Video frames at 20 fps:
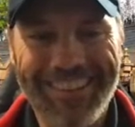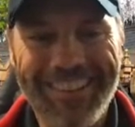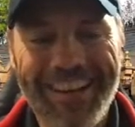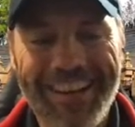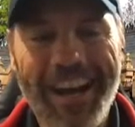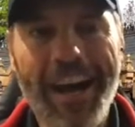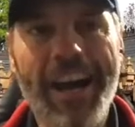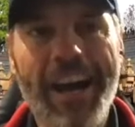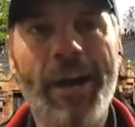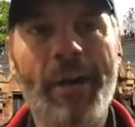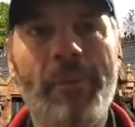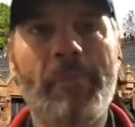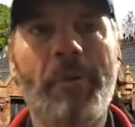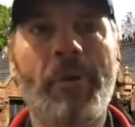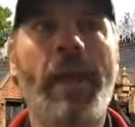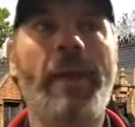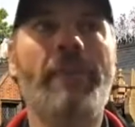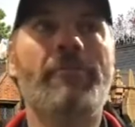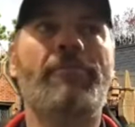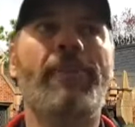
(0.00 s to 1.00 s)

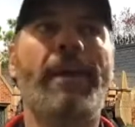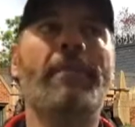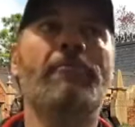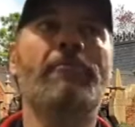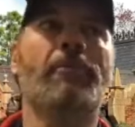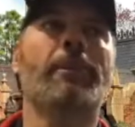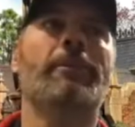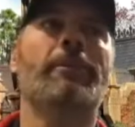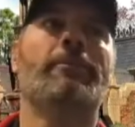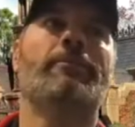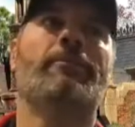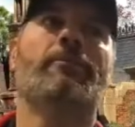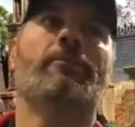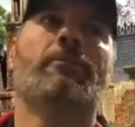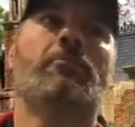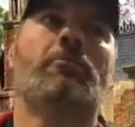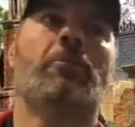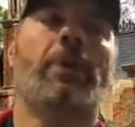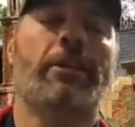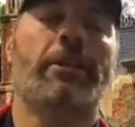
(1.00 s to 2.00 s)
Okay, favorite
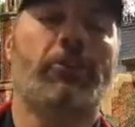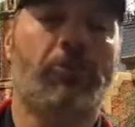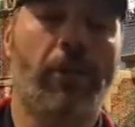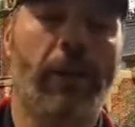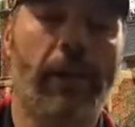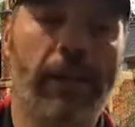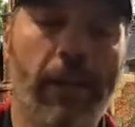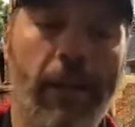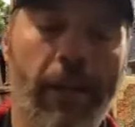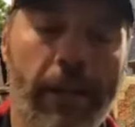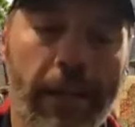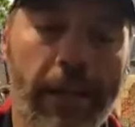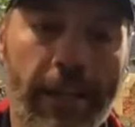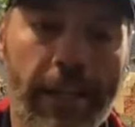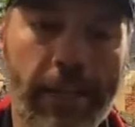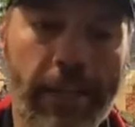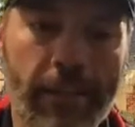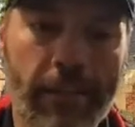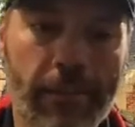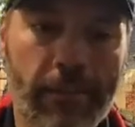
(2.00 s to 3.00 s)
restaurant on
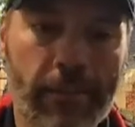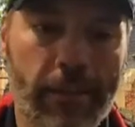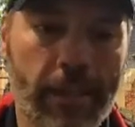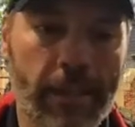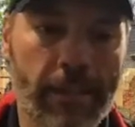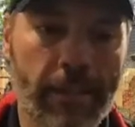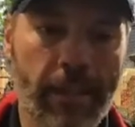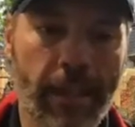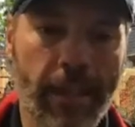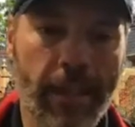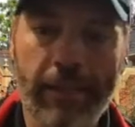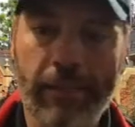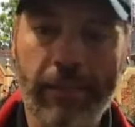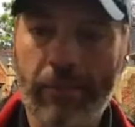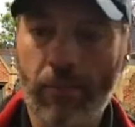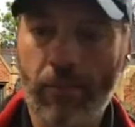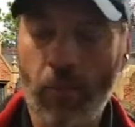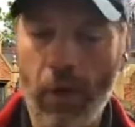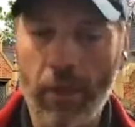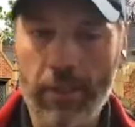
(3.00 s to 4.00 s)
any Disneyland,
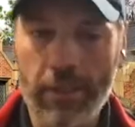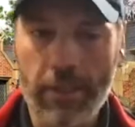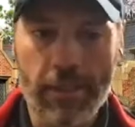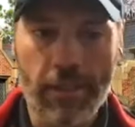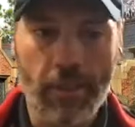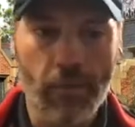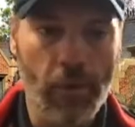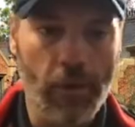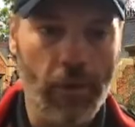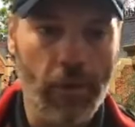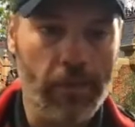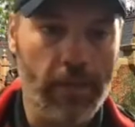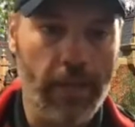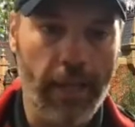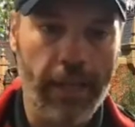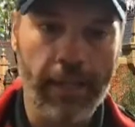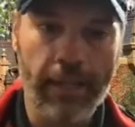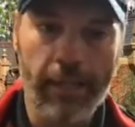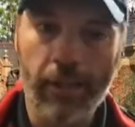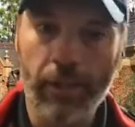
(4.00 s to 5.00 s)
Walt Disney World,
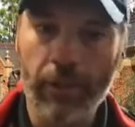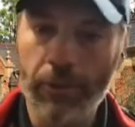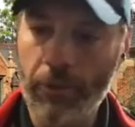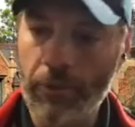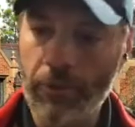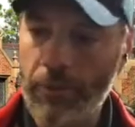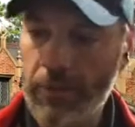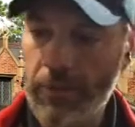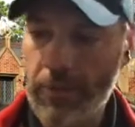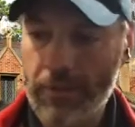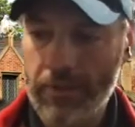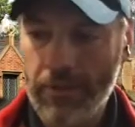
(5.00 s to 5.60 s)
that includes